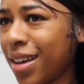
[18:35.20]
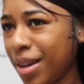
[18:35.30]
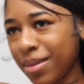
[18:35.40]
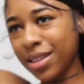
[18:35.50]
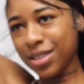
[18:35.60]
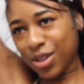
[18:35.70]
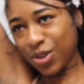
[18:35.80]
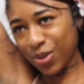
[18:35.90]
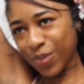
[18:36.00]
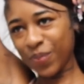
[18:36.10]
kept getting
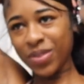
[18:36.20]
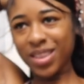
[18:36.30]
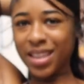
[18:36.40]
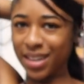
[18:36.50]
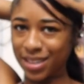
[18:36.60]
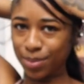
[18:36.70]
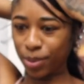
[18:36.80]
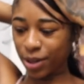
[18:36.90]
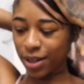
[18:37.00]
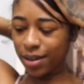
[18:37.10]
told that it's
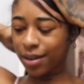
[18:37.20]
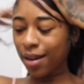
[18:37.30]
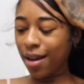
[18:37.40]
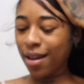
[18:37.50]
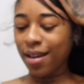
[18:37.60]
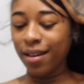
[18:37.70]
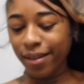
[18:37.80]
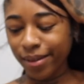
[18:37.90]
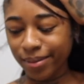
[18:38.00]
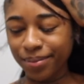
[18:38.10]
pretty,
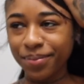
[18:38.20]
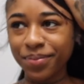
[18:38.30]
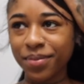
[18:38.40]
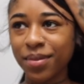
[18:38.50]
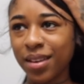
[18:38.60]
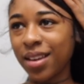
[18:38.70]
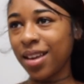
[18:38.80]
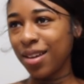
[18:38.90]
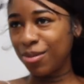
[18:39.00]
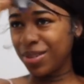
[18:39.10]
um,
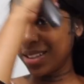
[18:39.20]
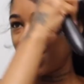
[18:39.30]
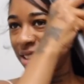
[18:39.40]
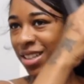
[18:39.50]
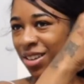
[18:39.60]
which, you